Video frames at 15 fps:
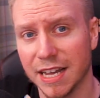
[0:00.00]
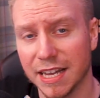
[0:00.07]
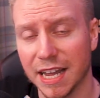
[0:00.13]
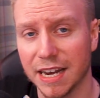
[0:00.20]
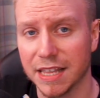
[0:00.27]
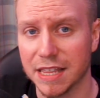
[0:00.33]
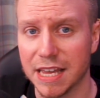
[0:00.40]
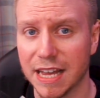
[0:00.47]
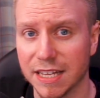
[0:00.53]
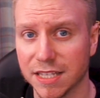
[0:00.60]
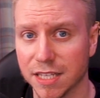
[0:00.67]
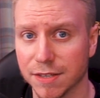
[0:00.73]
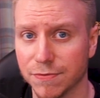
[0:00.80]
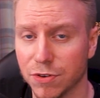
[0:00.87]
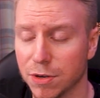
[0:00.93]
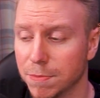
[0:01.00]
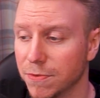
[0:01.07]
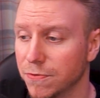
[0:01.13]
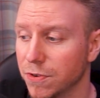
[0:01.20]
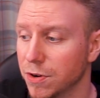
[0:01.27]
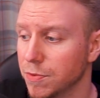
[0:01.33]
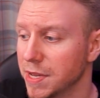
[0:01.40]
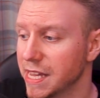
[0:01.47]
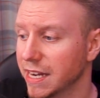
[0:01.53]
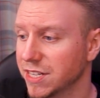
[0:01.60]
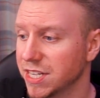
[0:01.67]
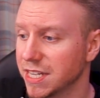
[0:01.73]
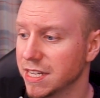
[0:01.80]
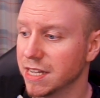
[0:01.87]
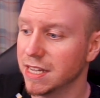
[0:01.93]
getting the answers for before we
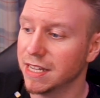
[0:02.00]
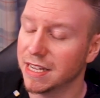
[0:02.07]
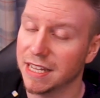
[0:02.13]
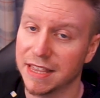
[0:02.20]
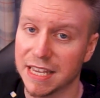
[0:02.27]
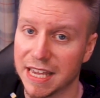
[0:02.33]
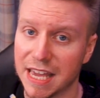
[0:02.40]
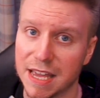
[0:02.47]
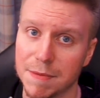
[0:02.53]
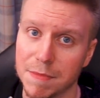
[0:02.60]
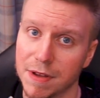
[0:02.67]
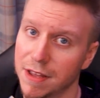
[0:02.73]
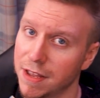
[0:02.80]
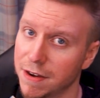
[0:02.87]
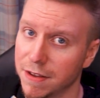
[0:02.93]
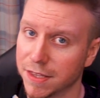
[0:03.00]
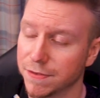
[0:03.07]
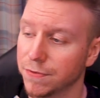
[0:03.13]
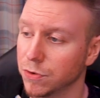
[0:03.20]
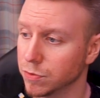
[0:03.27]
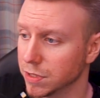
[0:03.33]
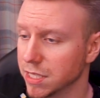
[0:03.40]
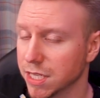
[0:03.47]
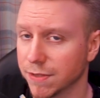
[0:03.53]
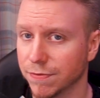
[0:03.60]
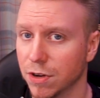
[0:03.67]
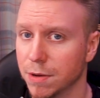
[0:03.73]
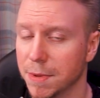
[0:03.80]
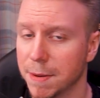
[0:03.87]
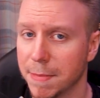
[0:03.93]
actually get the game in its full release
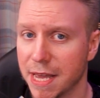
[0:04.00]
form in